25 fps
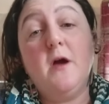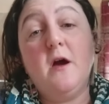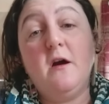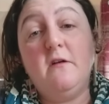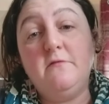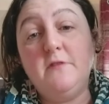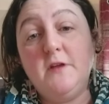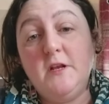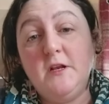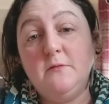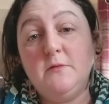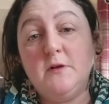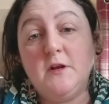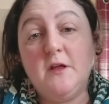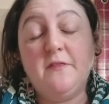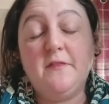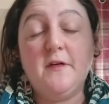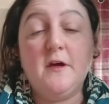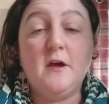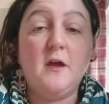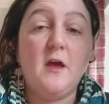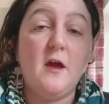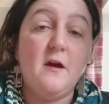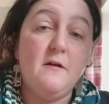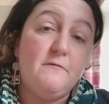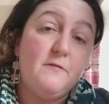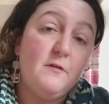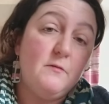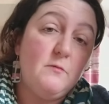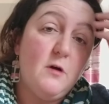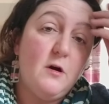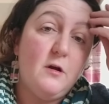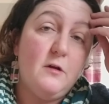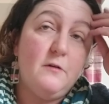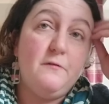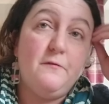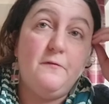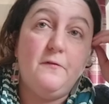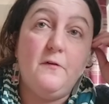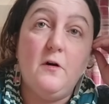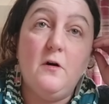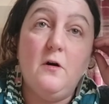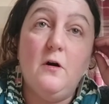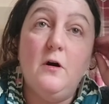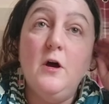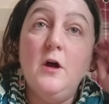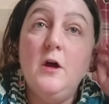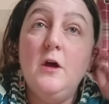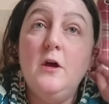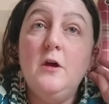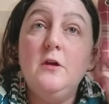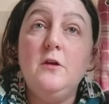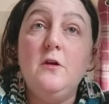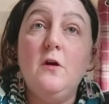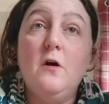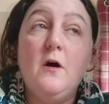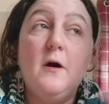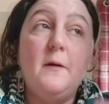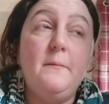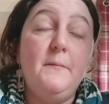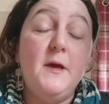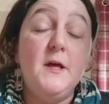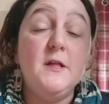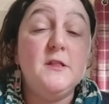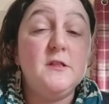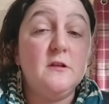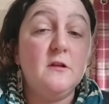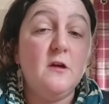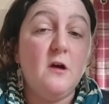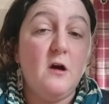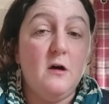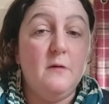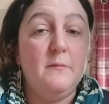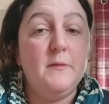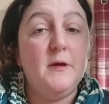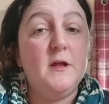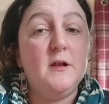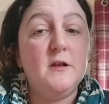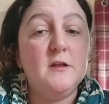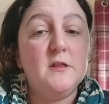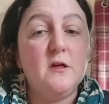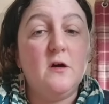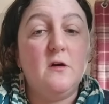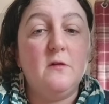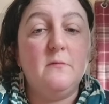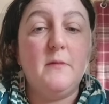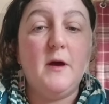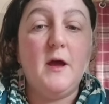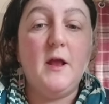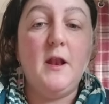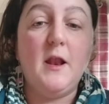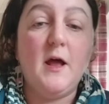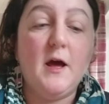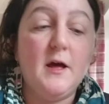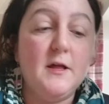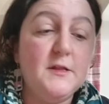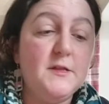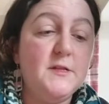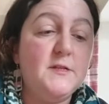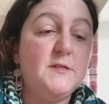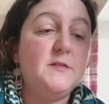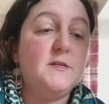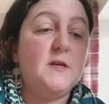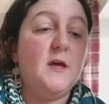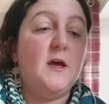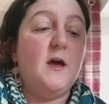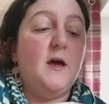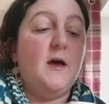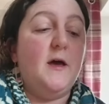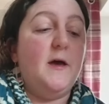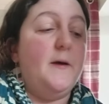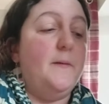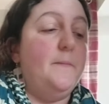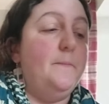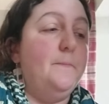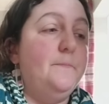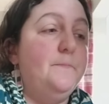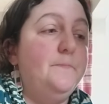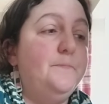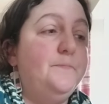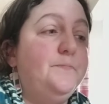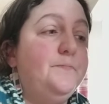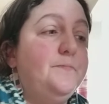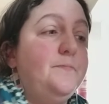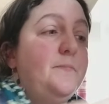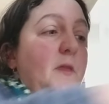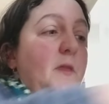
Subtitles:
I really want to thank everyone for your amazing comments on my last couple